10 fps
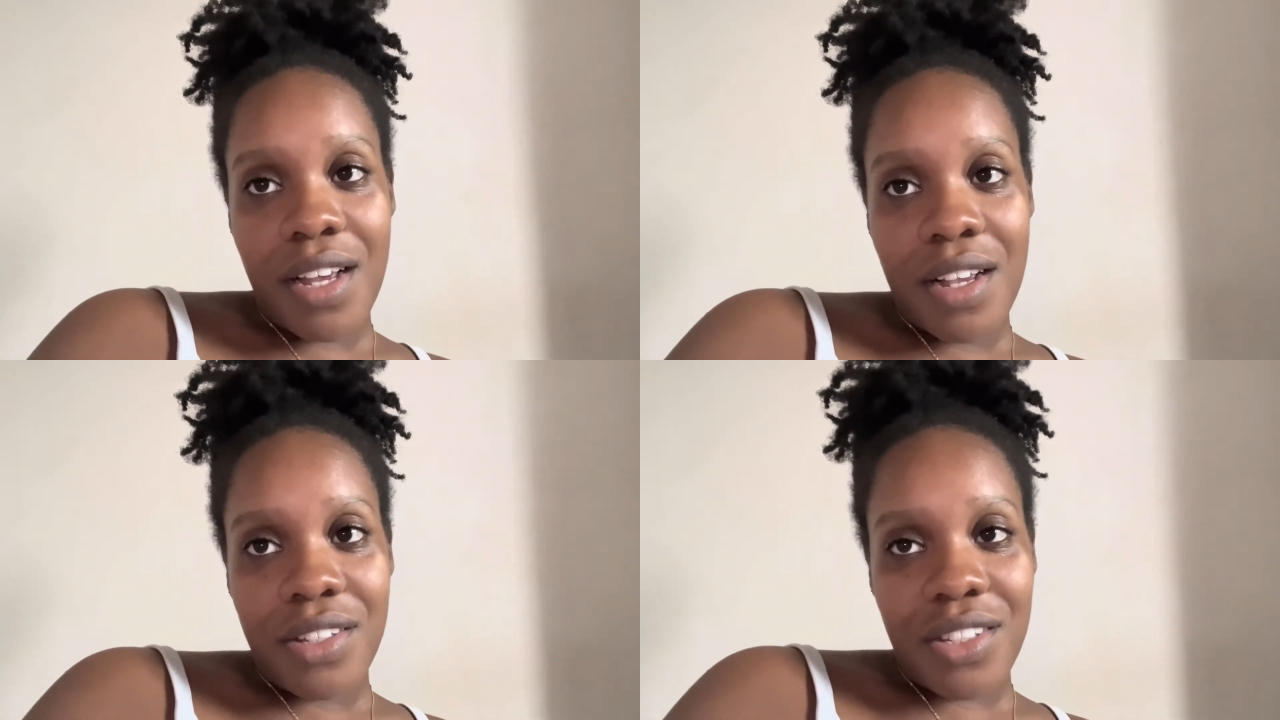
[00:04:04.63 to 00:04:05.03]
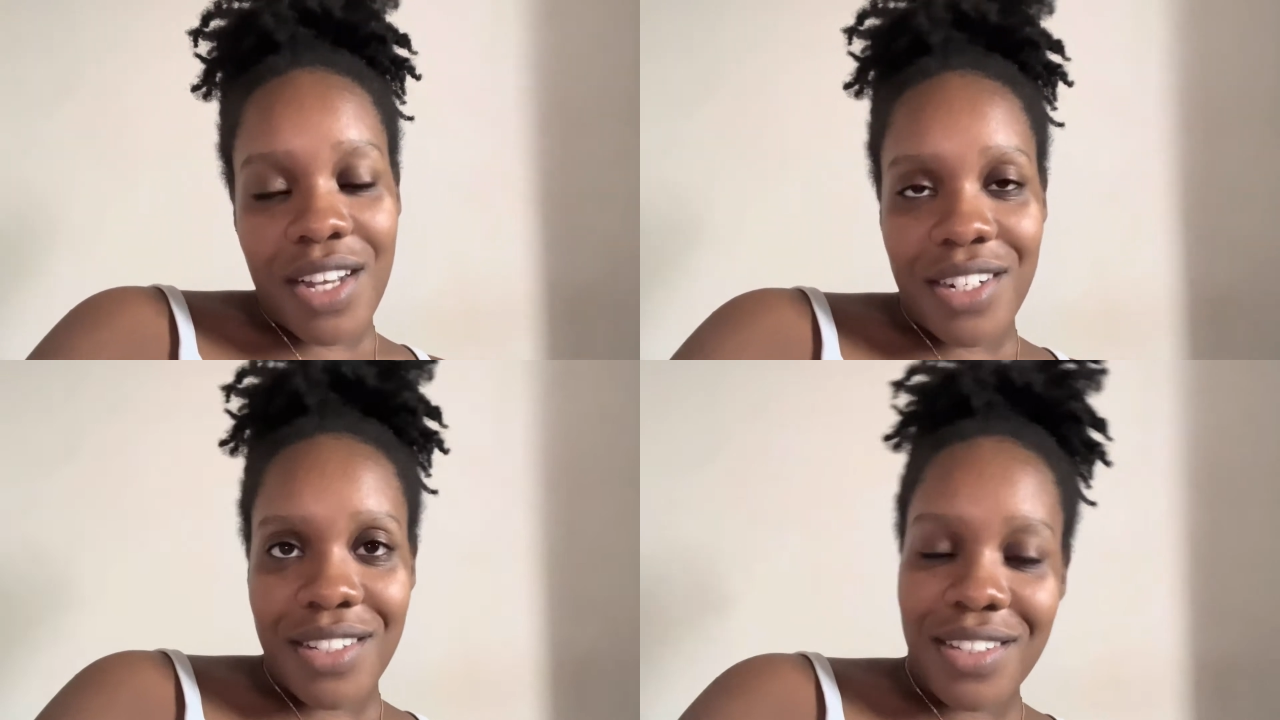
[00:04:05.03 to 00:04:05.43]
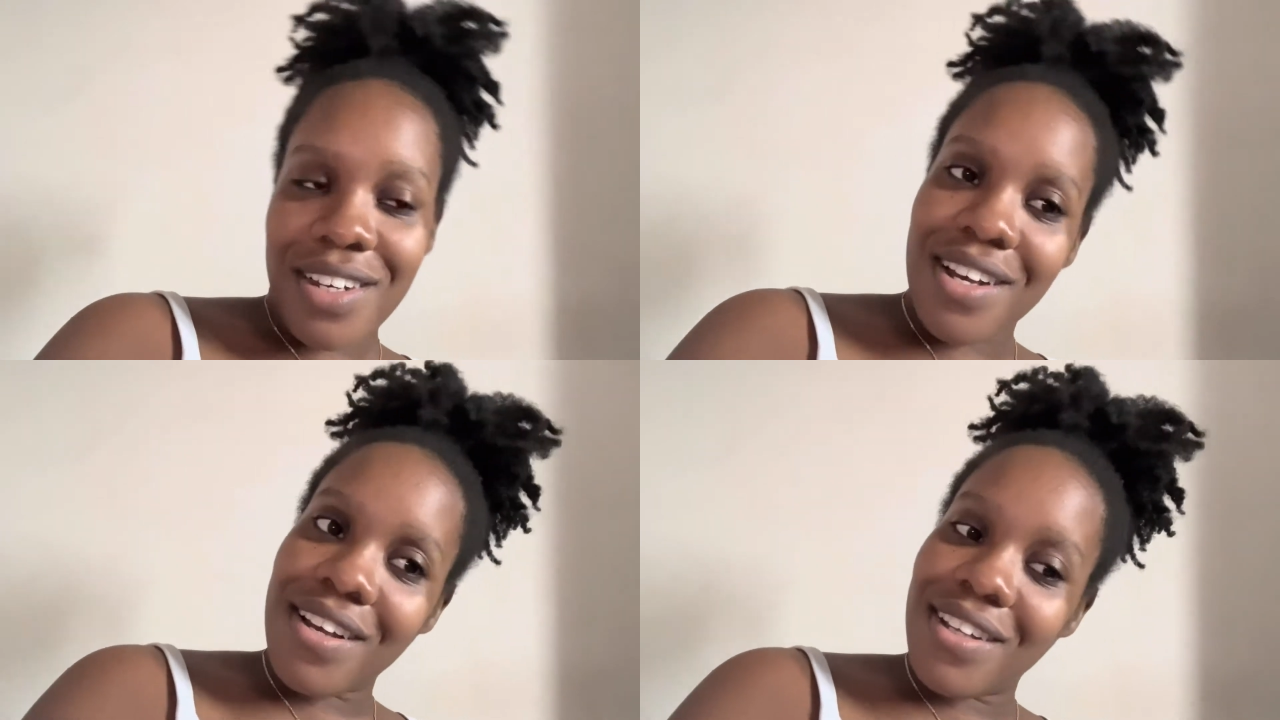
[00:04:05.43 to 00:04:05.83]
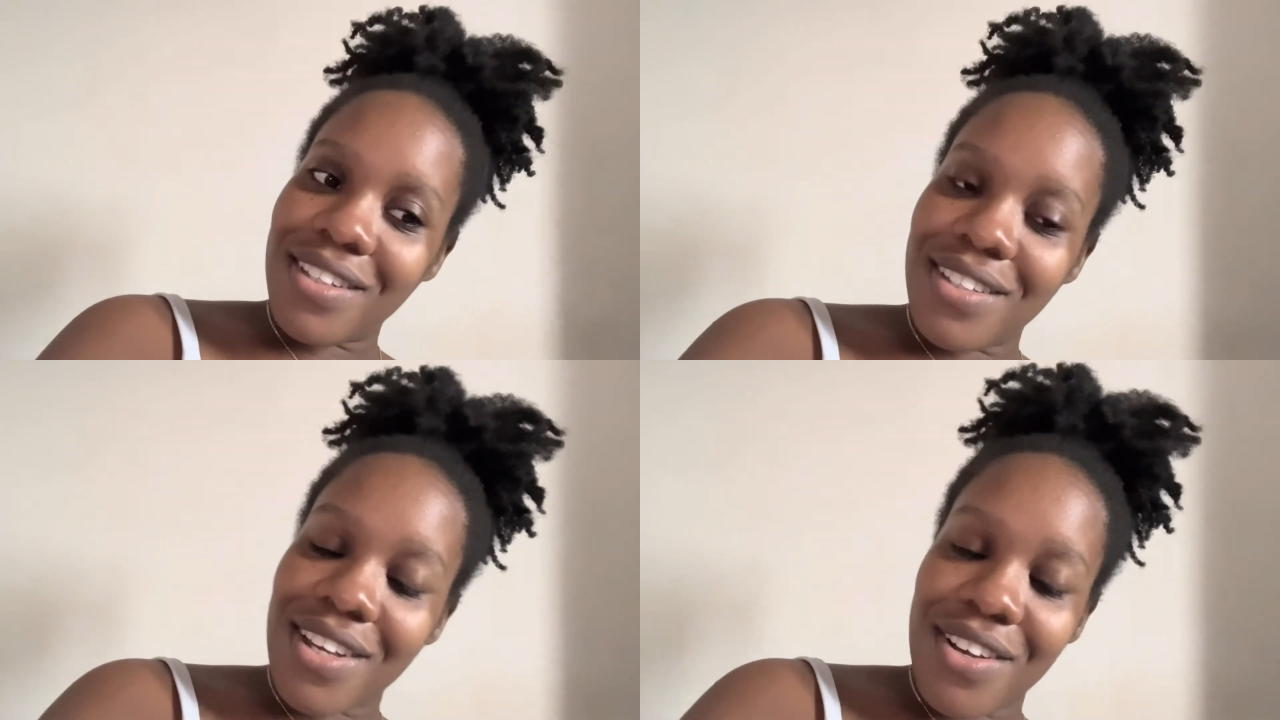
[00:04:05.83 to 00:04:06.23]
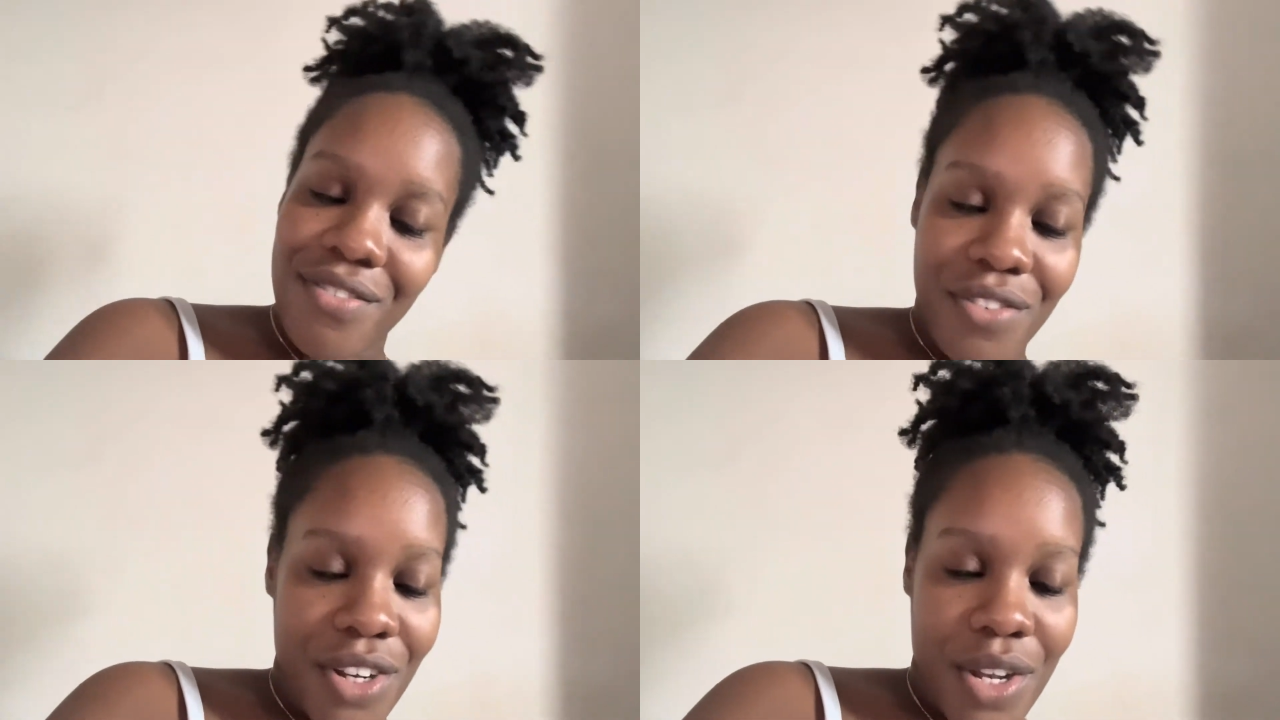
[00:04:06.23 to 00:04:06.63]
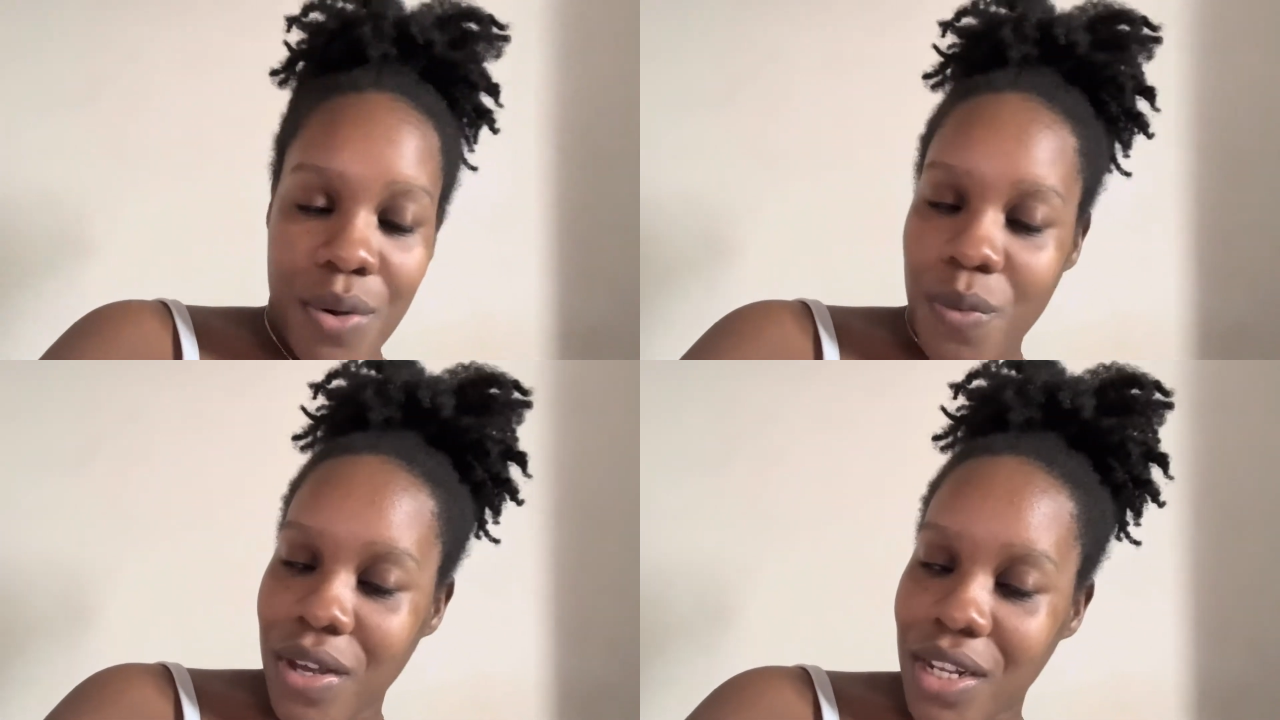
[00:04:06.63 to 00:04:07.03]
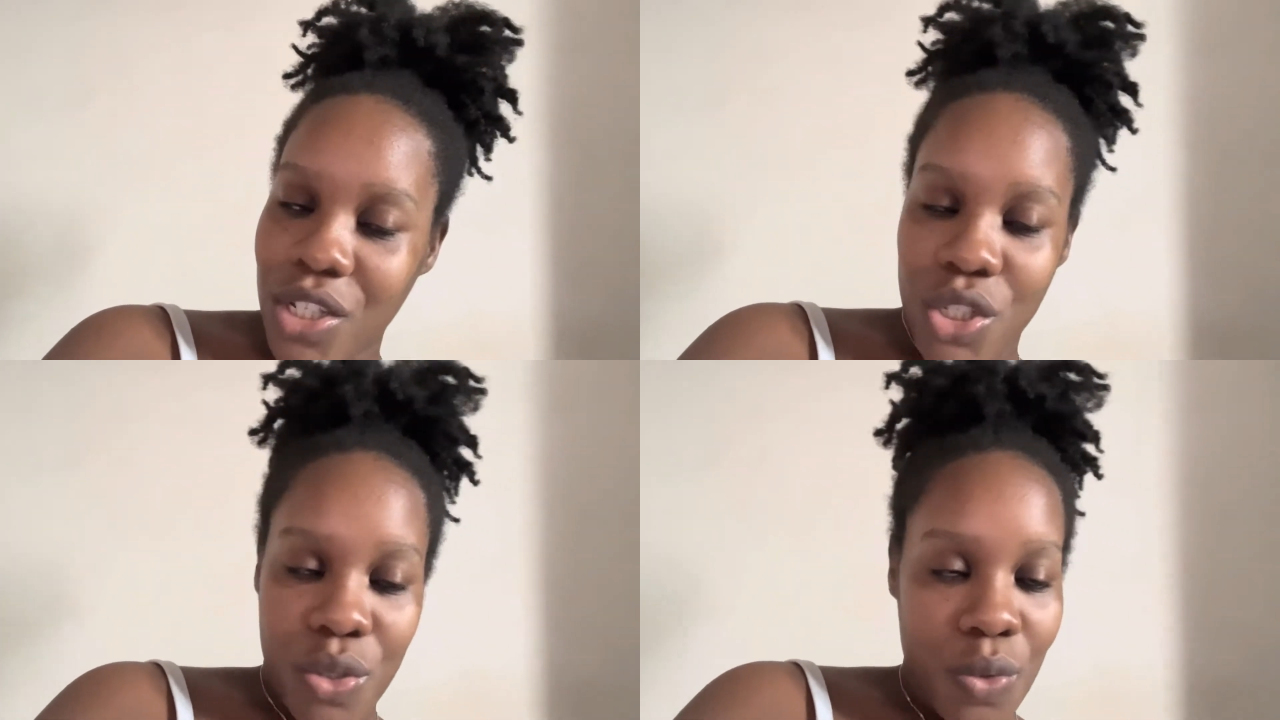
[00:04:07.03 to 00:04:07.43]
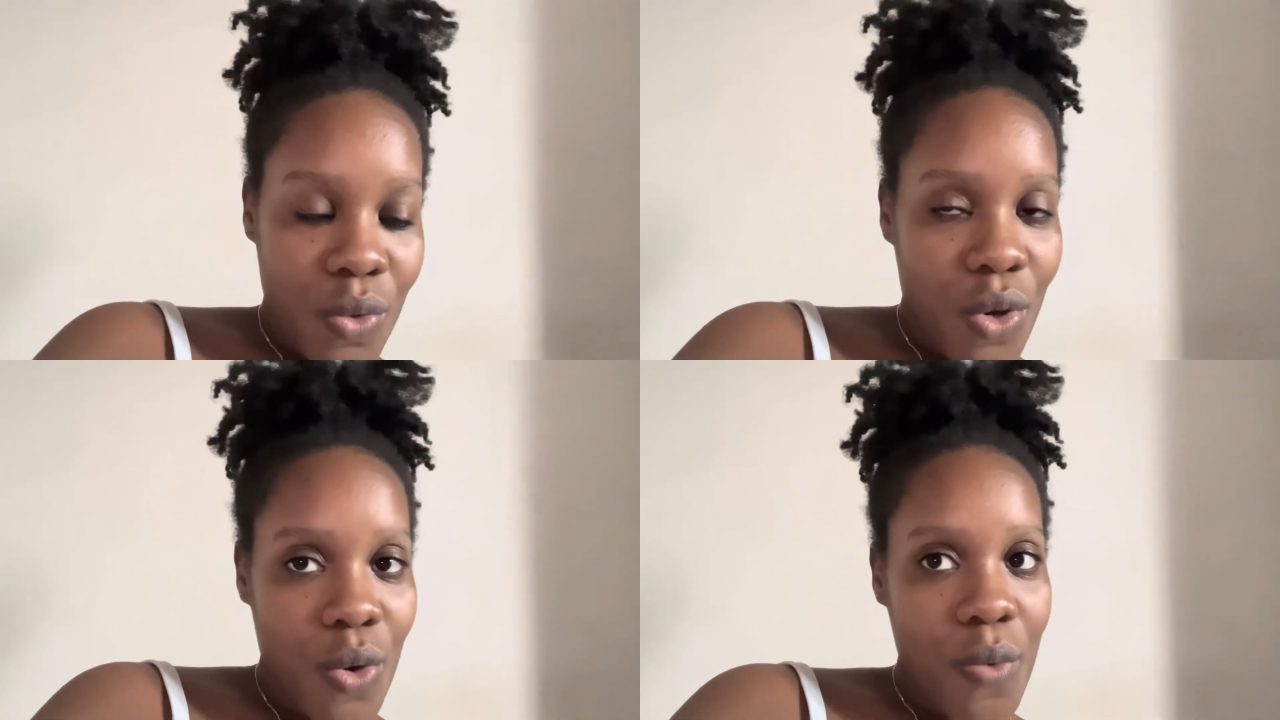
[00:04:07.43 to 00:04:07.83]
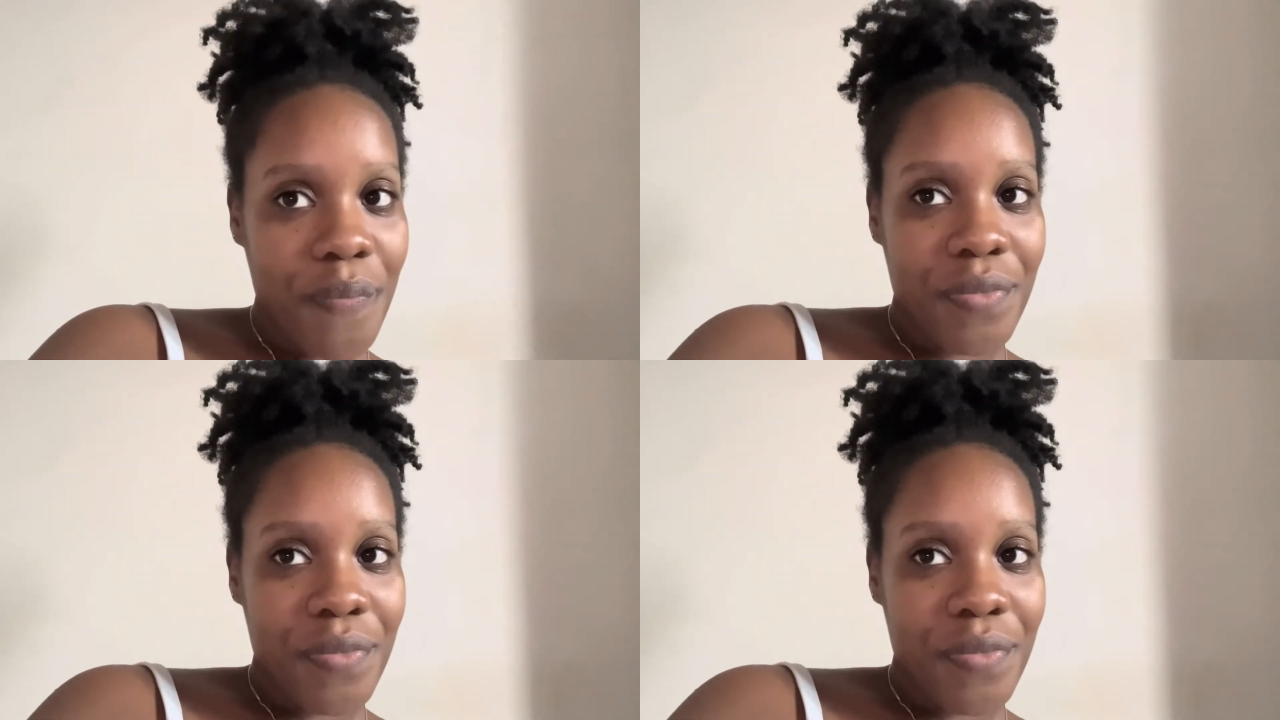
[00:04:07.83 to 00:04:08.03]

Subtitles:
So yeah, I just can't wait to go.